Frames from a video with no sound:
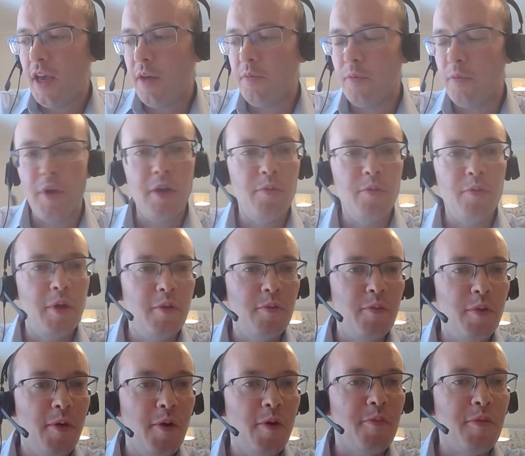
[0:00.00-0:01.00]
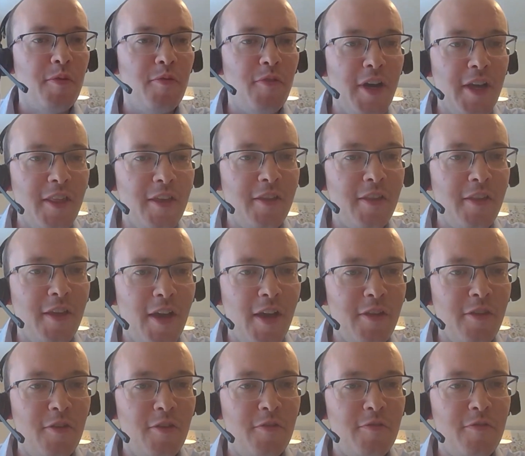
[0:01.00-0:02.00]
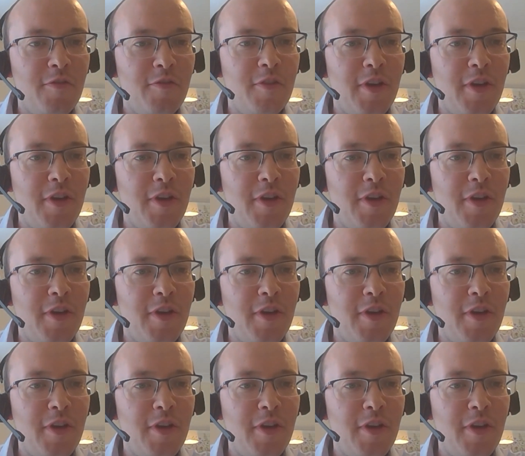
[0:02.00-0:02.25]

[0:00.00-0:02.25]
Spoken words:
we will provide a sort of